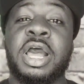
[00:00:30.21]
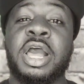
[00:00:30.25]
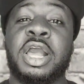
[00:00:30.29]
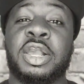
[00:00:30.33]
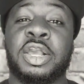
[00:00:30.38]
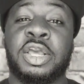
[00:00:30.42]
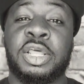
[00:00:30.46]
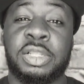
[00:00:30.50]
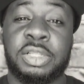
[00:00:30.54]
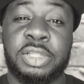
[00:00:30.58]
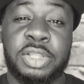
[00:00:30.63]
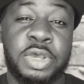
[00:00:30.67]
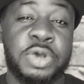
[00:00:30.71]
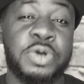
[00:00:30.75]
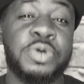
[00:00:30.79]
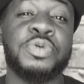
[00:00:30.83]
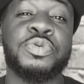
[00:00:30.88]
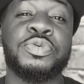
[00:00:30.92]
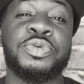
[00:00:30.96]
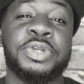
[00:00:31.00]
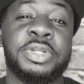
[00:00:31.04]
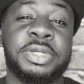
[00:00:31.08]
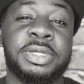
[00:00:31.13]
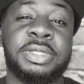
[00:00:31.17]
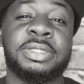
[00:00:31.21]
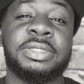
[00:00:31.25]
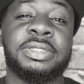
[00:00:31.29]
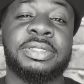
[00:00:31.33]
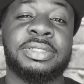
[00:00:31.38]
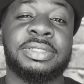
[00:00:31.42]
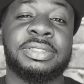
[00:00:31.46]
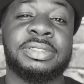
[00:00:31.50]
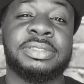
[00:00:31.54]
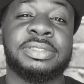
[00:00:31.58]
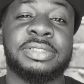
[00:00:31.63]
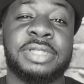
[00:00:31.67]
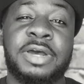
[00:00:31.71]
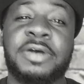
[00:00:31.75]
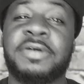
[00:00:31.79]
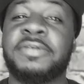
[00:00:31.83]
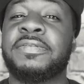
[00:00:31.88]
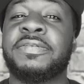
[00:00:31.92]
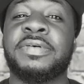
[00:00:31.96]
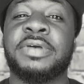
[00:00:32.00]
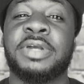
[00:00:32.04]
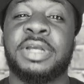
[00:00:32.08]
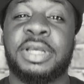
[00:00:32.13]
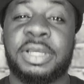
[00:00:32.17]
a clone
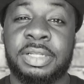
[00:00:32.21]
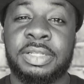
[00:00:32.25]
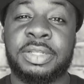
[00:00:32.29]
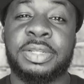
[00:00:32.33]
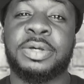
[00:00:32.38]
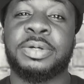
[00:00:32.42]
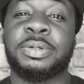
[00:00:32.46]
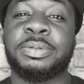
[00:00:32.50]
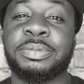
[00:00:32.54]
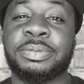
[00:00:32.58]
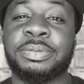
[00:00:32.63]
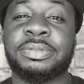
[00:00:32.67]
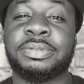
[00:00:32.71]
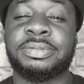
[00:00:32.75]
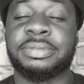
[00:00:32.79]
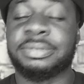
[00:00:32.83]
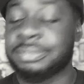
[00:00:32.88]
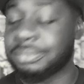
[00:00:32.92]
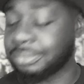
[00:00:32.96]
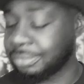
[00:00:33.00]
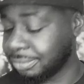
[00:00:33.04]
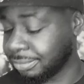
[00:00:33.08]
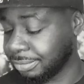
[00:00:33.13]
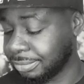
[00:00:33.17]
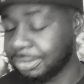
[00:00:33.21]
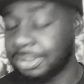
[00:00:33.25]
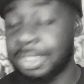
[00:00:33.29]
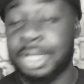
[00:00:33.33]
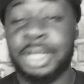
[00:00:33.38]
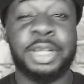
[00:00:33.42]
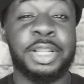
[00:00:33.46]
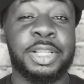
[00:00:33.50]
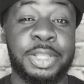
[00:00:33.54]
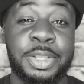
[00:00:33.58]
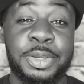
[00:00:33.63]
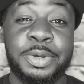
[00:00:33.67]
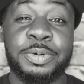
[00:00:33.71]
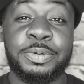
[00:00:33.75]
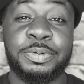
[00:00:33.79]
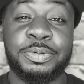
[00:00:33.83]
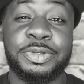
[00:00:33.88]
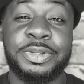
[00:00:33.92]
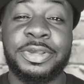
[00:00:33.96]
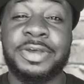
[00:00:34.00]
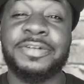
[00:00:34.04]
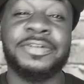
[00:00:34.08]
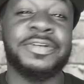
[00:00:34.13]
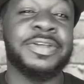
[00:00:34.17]
of cologne, a
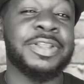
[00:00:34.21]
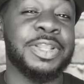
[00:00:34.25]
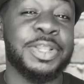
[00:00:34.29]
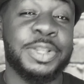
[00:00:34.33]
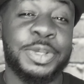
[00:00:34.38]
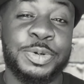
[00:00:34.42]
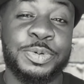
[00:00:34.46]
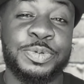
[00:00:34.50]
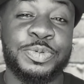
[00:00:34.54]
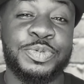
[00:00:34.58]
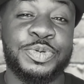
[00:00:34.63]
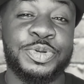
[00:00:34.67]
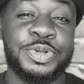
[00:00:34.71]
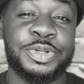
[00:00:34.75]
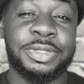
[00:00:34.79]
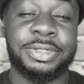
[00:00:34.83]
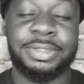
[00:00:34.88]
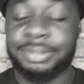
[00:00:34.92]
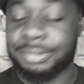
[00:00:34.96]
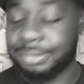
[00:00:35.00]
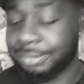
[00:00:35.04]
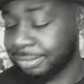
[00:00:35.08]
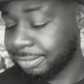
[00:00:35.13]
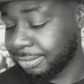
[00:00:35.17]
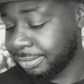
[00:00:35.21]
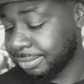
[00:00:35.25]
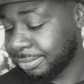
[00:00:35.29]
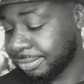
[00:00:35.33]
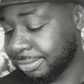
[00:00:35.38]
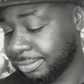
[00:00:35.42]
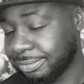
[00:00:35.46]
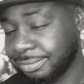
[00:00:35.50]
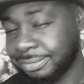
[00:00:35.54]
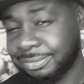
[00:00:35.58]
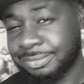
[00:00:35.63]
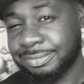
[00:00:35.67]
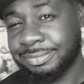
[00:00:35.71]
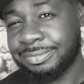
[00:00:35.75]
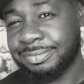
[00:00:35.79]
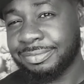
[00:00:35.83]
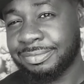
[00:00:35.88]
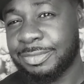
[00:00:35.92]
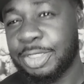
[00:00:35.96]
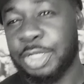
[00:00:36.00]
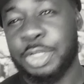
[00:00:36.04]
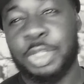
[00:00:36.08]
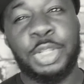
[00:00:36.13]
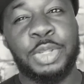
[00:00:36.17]
clone of cologne,
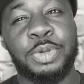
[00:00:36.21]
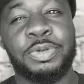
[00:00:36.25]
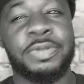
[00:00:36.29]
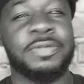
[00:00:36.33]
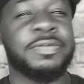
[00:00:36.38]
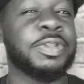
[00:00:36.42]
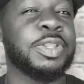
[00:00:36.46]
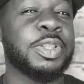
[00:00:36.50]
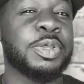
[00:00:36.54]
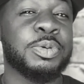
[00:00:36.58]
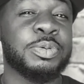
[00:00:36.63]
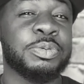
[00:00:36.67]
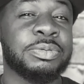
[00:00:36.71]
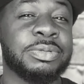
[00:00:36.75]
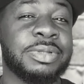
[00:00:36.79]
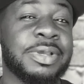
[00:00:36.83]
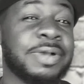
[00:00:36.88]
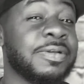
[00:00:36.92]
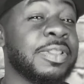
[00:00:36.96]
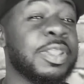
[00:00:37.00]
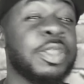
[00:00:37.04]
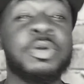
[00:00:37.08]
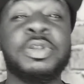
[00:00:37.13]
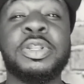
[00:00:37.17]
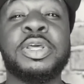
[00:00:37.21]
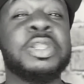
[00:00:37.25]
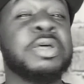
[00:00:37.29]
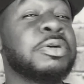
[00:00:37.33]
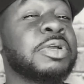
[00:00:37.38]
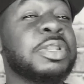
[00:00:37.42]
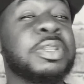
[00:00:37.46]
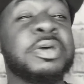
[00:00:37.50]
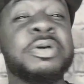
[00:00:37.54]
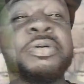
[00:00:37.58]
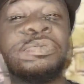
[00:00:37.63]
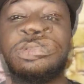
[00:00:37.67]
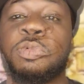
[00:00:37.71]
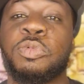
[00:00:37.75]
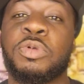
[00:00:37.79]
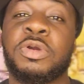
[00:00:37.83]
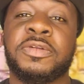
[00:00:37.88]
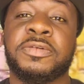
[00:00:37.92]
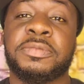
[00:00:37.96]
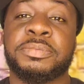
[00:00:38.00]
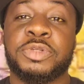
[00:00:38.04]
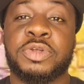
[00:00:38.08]
a clone of clone, a clone of clone. One of them's